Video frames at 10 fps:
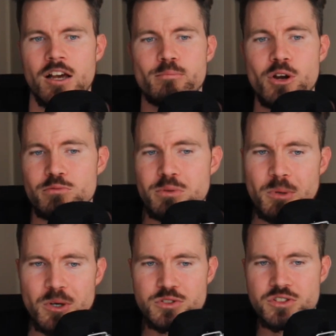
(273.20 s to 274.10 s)
Block
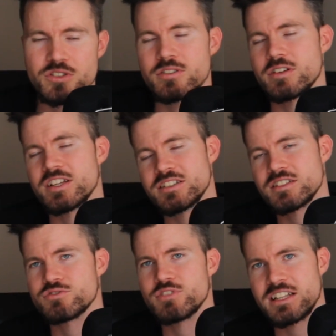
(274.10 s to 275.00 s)
proposer, this
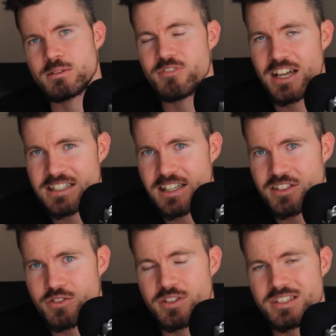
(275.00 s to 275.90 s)
is a random validator.